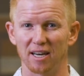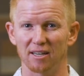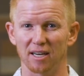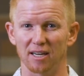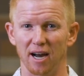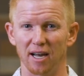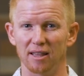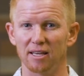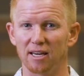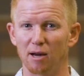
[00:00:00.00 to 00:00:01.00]
You're like, I
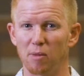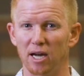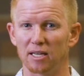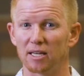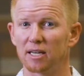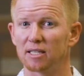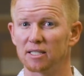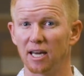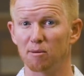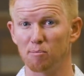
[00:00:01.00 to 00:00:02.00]
think I might
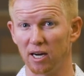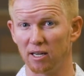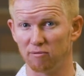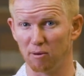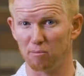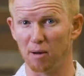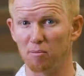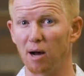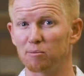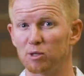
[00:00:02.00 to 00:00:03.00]
take money from my
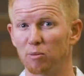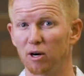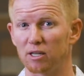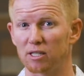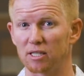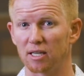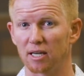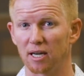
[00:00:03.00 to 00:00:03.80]
mom's purse.